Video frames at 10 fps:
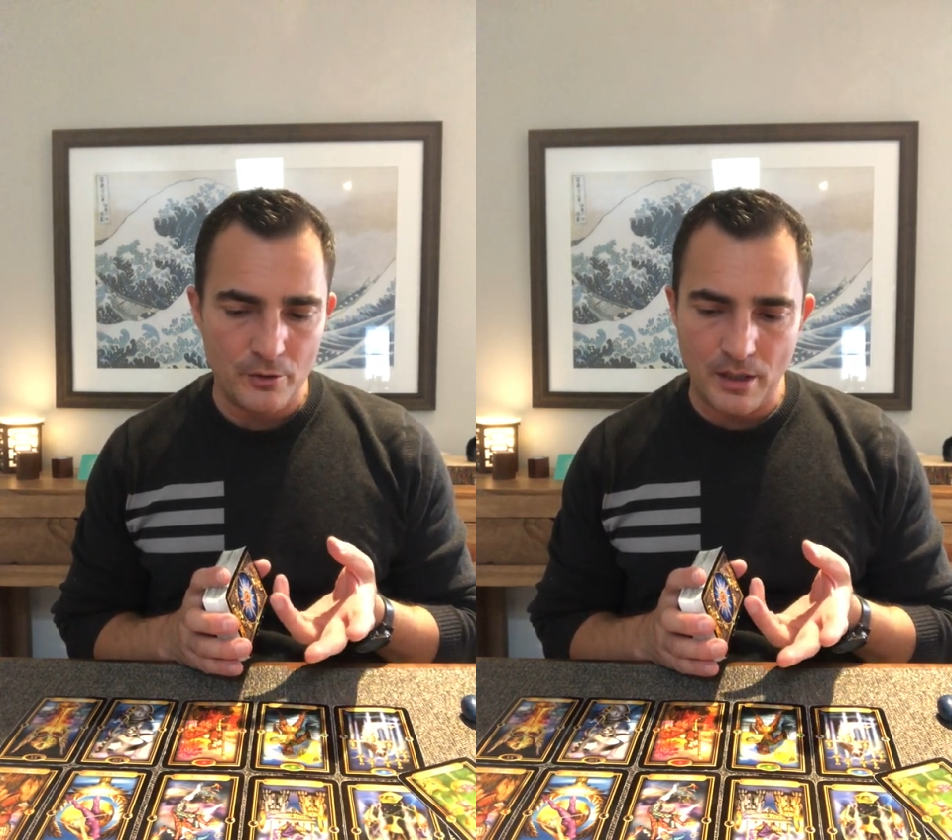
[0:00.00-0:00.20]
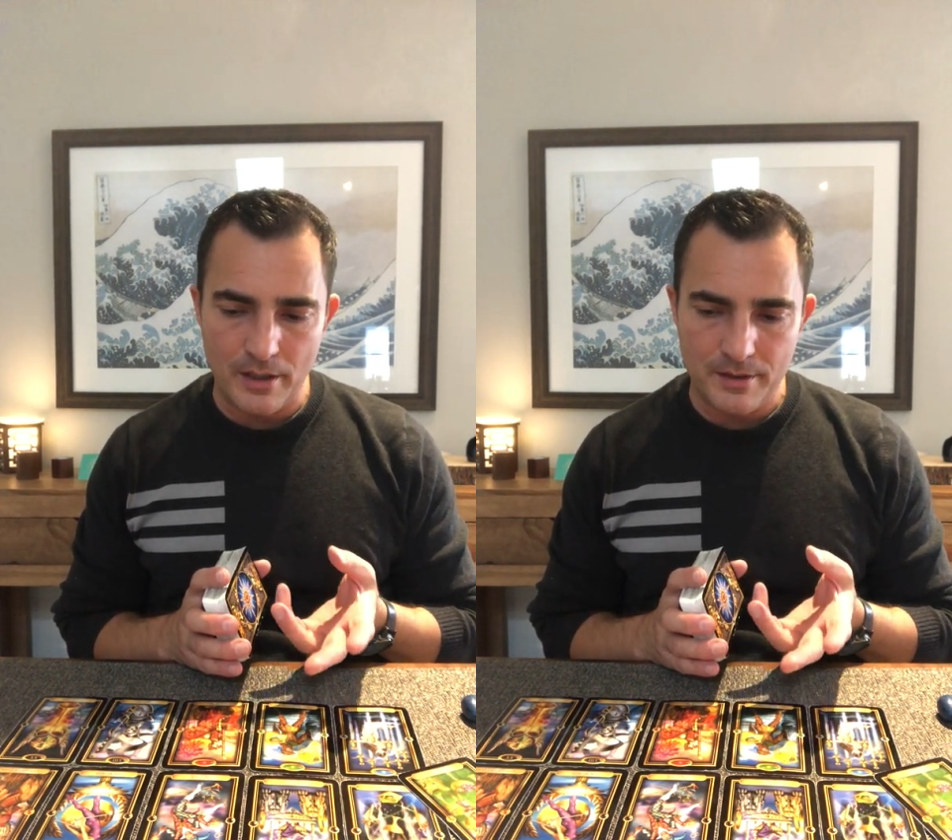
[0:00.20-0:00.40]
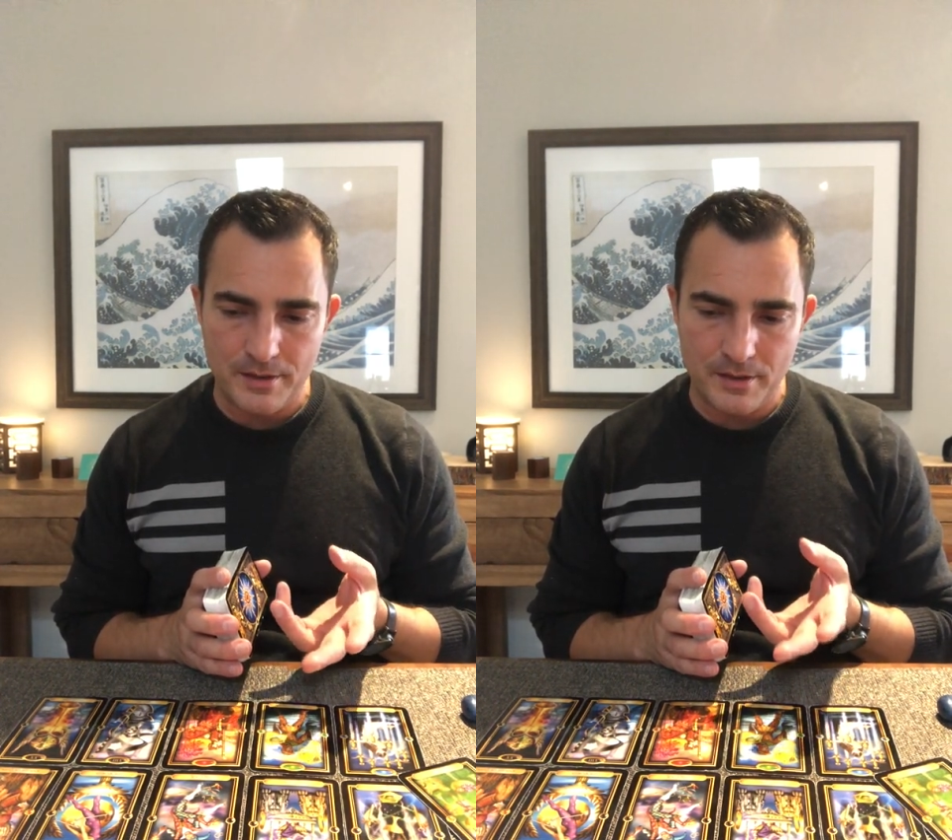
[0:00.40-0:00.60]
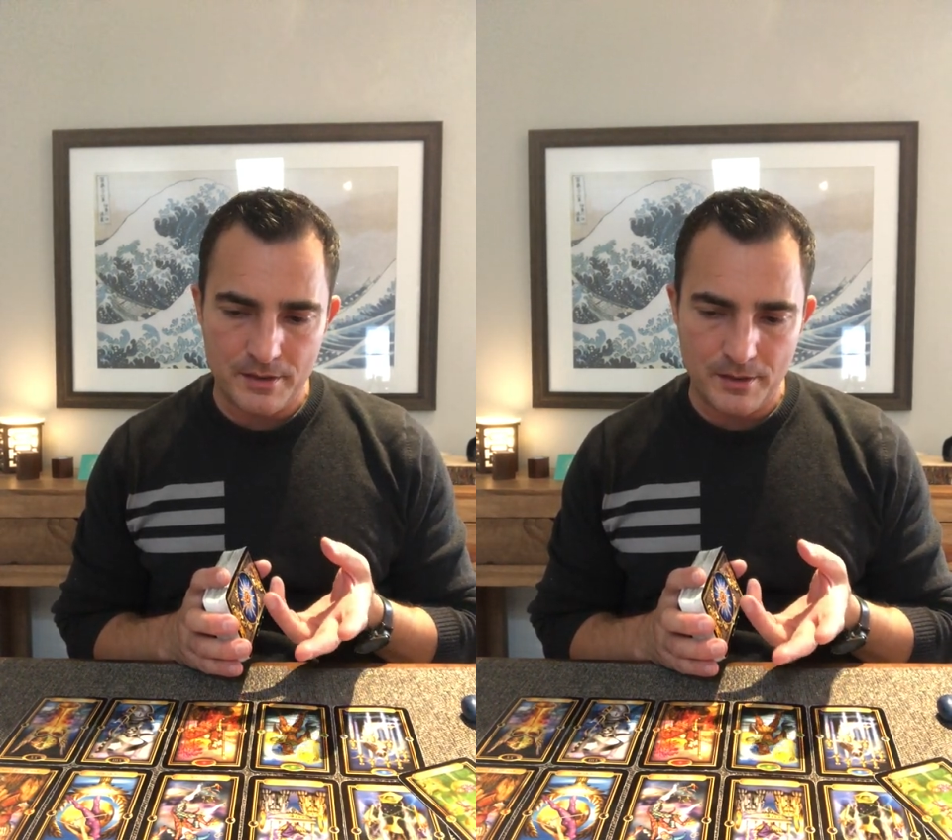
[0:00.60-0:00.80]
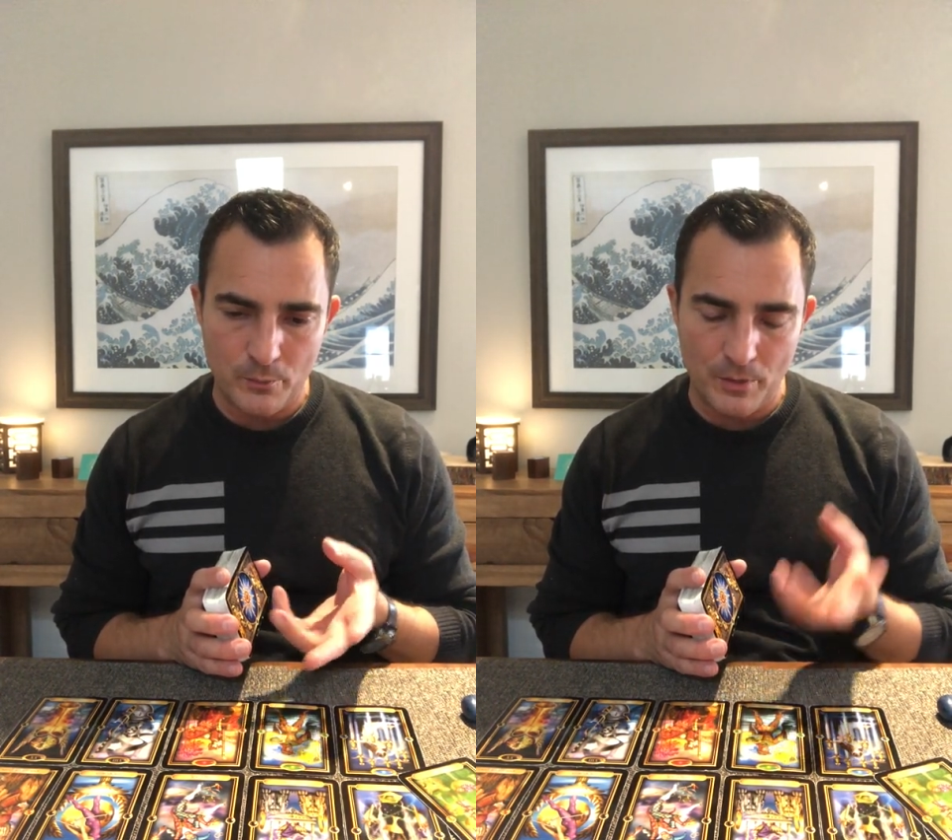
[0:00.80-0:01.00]
guys
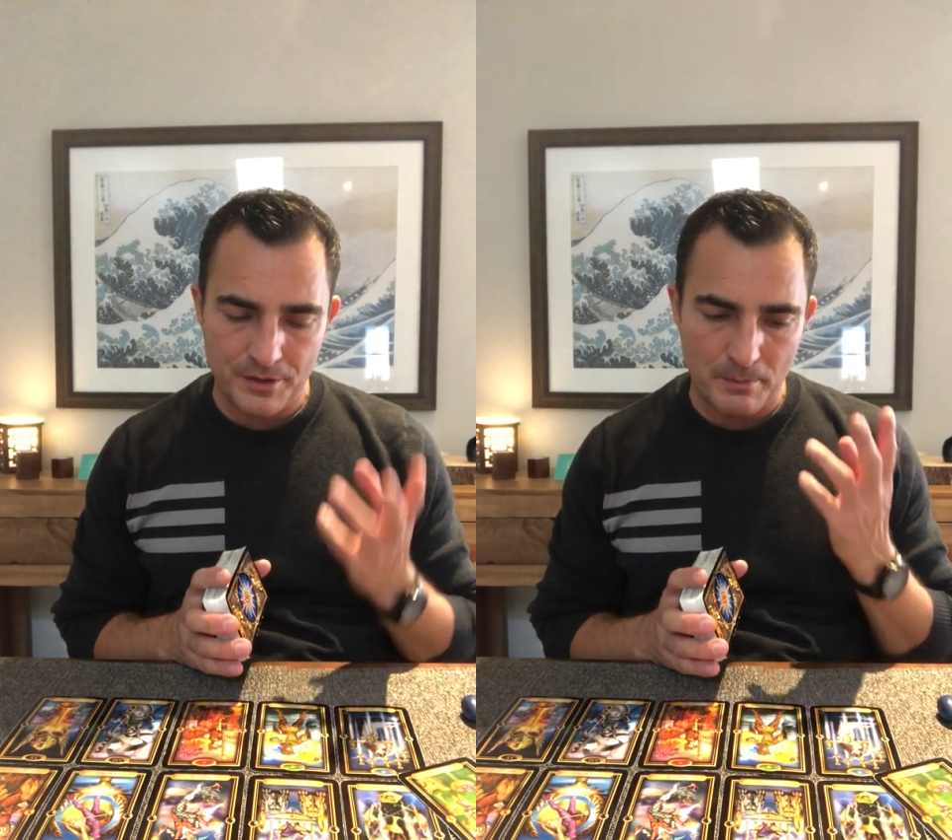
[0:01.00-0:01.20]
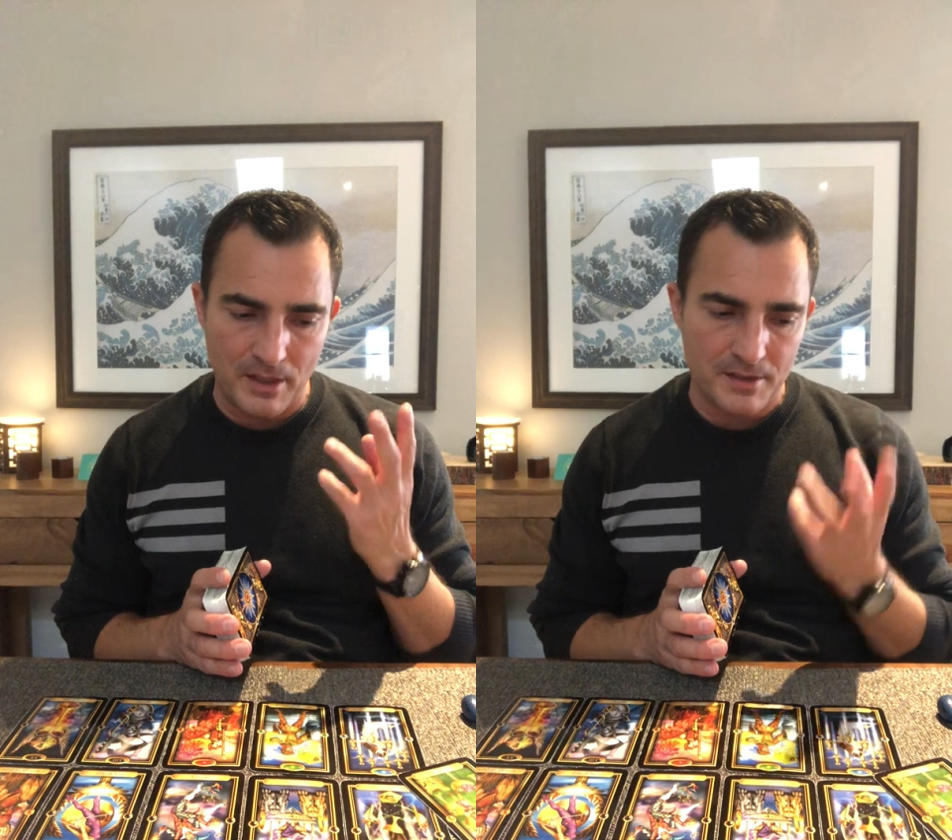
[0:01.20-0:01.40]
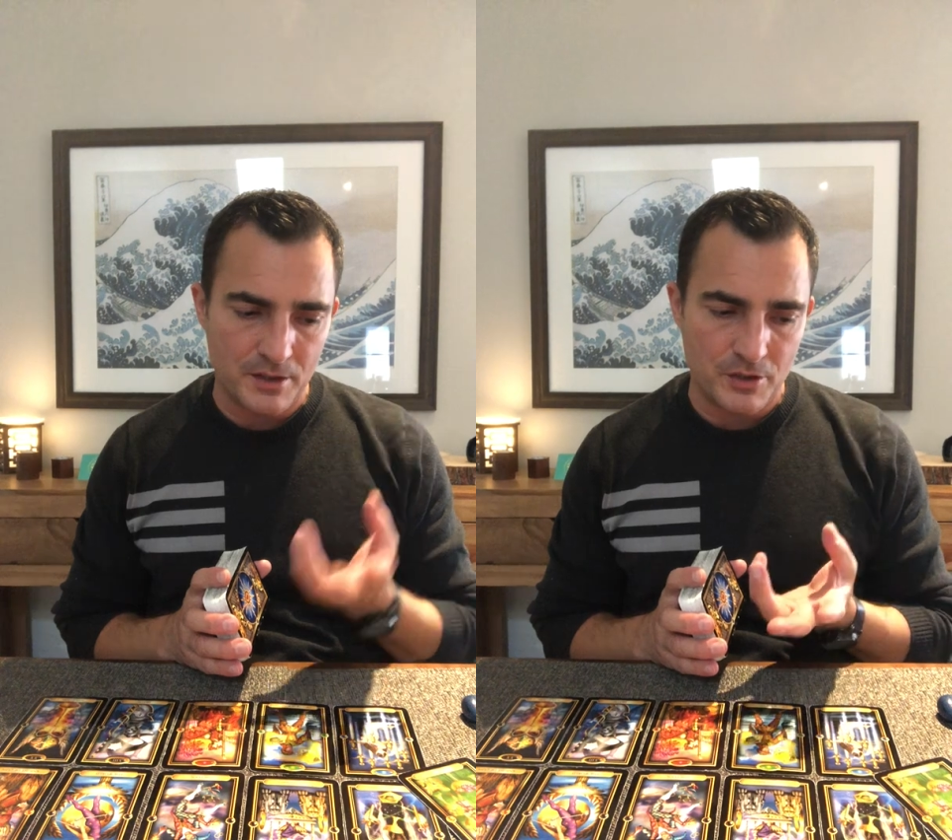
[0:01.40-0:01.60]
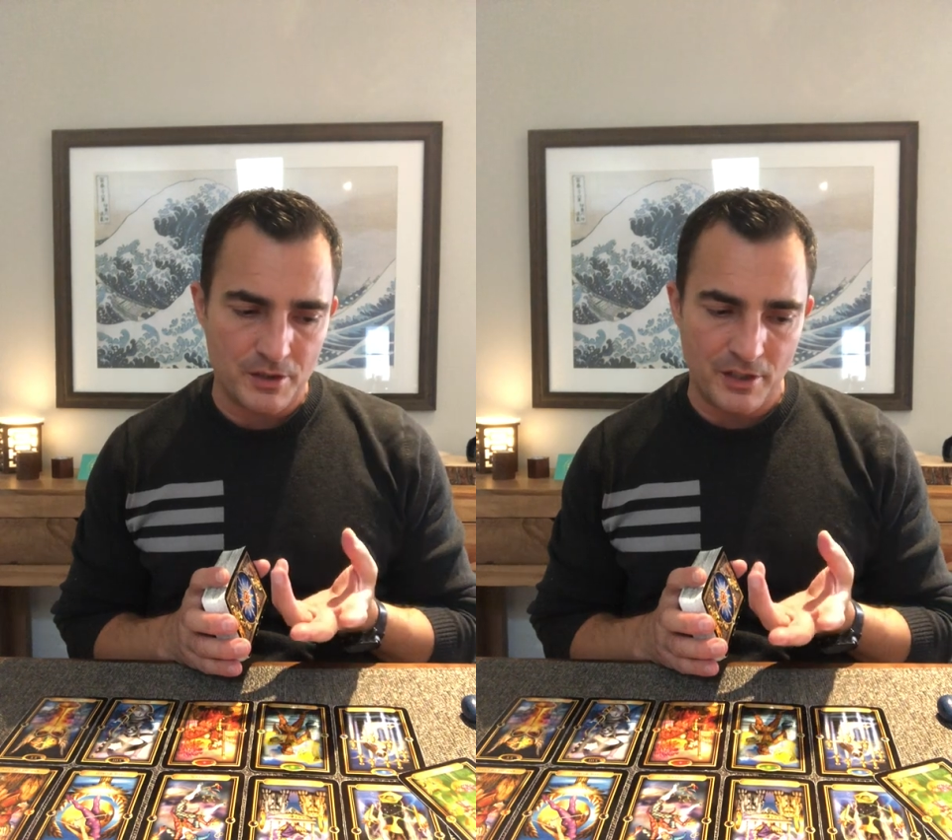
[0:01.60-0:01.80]
this and what the messages